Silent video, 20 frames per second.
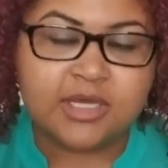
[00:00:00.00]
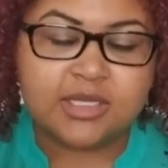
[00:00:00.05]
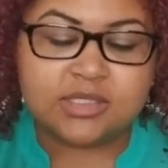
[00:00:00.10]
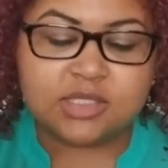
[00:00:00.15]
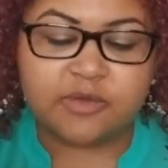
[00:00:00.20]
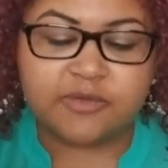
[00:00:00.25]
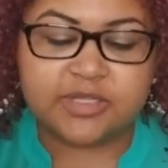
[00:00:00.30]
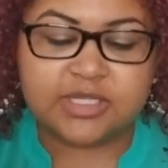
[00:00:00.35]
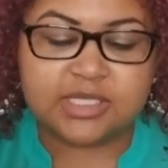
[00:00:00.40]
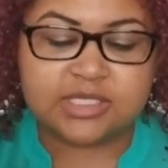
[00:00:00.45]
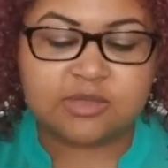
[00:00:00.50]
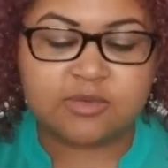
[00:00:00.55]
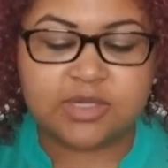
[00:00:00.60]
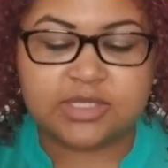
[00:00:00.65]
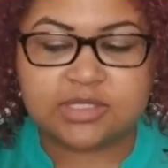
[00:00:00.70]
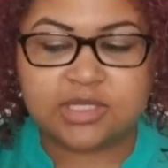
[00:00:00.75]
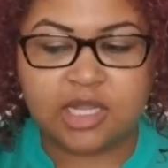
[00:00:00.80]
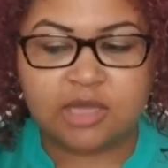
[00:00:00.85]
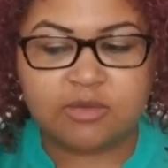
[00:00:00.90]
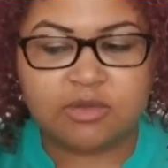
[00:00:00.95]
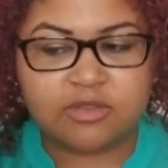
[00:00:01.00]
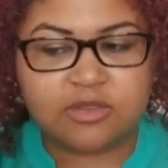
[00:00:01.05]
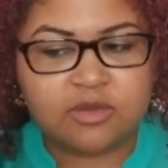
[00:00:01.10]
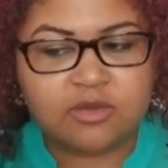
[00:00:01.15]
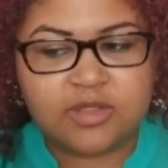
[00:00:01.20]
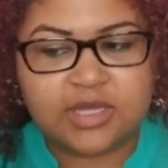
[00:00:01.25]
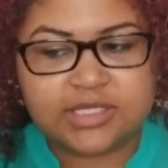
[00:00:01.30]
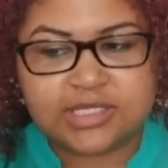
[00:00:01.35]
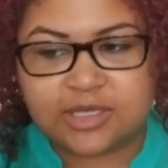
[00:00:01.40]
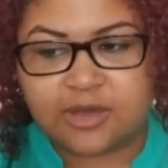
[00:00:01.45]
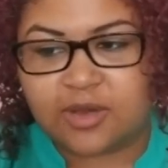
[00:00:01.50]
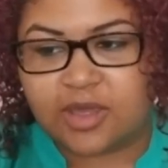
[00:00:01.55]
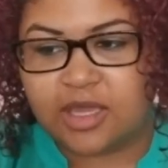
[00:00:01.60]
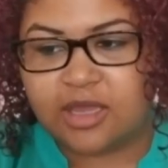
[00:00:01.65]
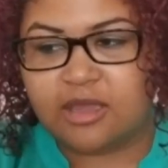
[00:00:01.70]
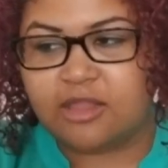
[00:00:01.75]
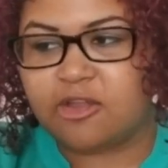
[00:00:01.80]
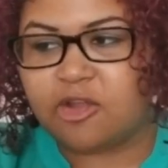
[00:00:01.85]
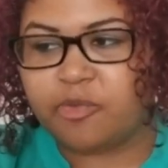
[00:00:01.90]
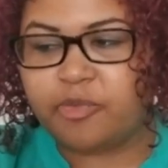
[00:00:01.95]
So if it doesn't resonate with you, that's
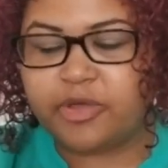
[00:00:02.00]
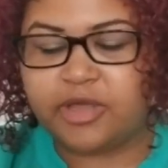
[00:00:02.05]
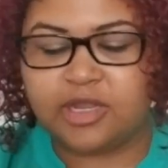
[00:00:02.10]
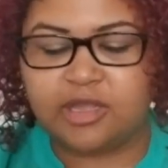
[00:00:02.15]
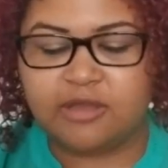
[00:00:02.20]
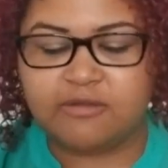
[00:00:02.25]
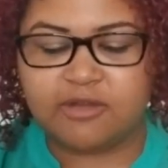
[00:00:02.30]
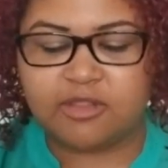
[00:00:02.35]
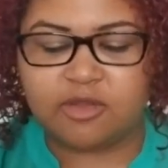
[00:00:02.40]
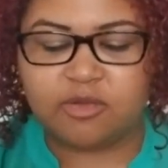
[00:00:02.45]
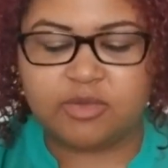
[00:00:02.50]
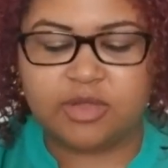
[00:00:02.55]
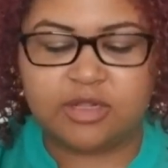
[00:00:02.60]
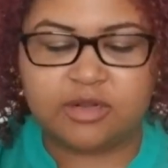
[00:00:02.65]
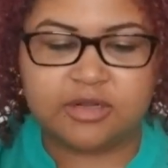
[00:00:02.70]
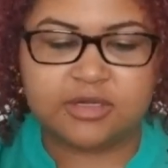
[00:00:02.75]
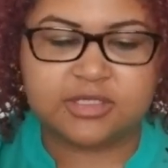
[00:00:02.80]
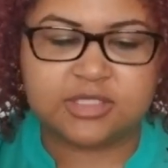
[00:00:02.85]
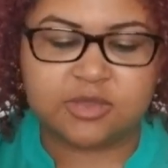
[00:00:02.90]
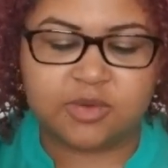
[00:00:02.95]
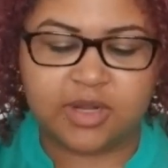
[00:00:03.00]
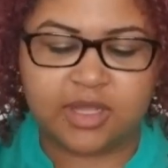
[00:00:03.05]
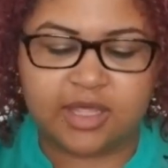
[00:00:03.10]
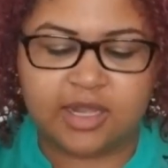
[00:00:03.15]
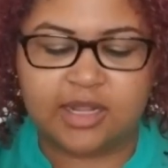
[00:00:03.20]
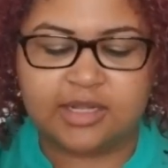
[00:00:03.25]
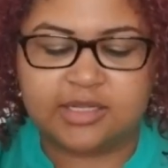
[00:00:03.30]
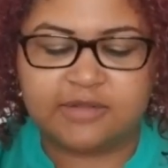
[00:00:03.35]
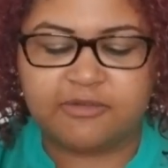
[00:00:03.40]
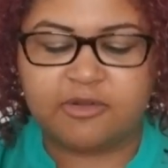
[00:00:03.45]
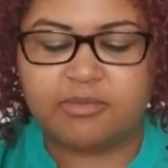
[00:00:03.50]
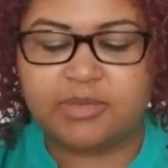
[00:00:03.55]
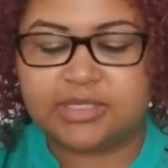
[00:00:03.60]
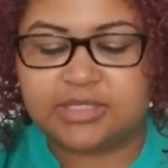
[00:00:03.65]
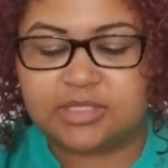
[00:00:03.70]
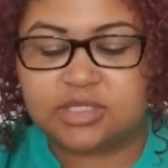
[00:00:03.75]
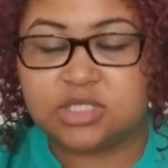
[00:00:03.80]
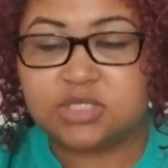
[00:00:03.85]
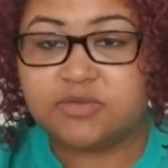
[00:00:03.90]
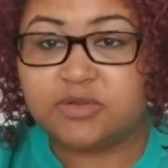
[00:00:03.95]
okay. There are plenty of other readers who are getting different
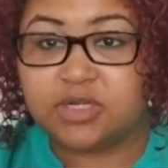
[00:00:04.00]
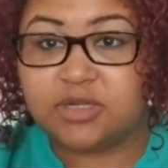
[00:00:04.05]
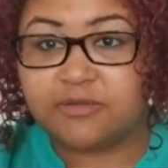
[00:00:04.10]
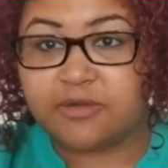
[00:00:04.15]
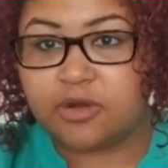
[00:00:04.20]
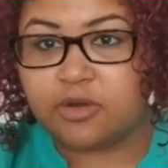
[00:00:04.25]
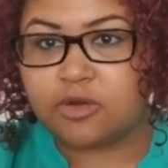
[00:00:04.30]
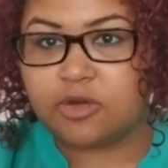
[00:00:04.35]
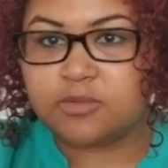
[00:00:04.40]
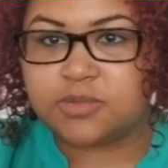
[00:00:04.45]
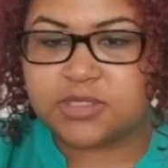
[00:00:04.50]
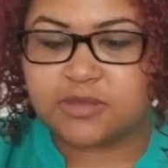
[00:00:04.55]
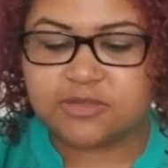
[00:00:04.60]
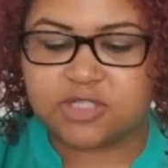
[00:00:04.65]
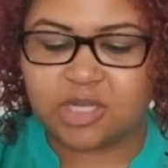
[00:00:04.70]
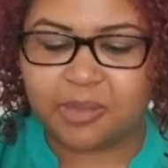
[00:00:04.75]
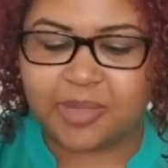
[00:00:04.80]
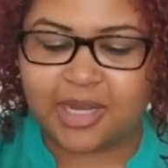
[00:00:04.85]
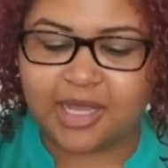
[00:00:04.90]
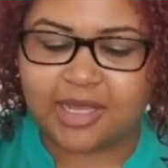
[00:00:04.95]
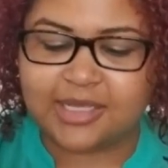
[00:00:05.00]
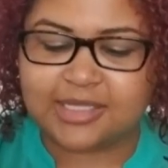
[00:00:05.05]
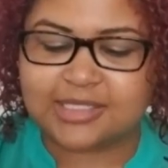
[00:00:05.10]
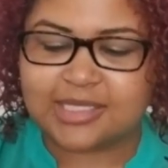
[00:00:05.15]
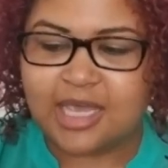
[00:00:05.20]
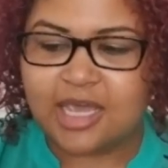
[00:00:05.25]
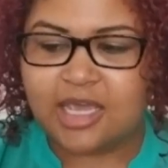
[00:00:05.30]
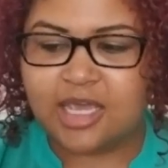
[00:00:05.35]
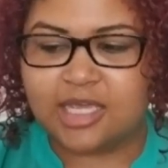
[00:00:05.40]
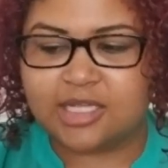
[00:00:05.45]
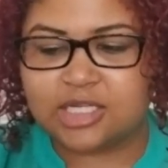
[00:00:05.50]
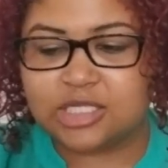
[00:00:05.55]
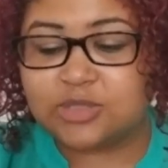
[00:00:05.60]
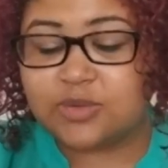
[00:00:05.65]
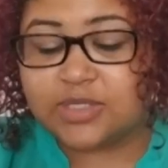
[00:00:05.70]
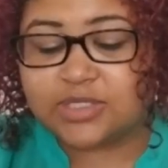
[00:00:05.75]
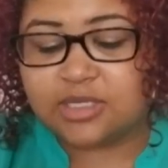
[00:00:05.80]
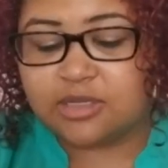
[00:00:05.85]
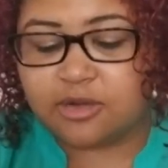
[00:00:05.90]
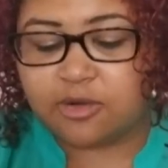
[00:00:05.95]
messages for different groups of Geminis. It just
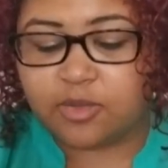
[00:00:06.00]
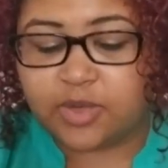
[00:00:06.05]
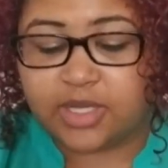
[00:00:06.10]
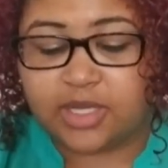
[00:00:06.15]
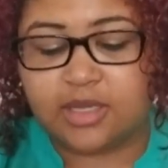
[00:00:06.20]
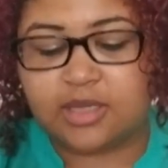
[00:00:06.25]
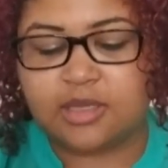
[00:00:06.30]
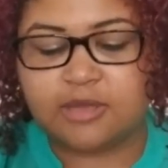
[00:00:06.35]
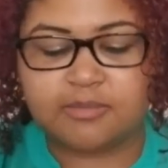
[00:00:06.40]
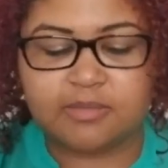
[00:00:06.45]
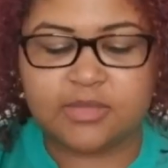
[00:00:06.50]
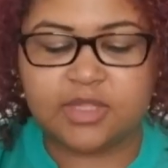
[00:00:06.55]
wasn't your week.